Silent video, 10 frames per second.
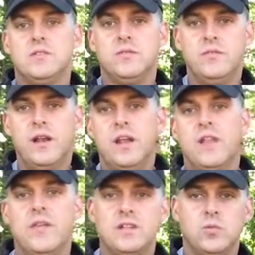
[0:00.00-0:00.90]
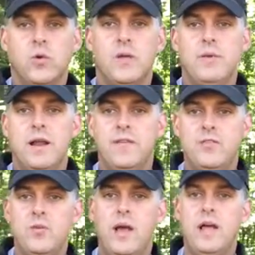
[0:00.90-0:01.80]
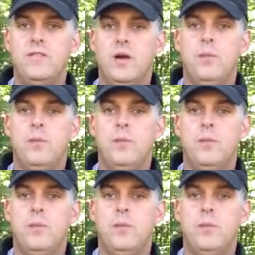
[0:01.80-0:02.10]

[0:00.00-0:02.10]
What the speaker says: You've got a lot of things to worry about. If you have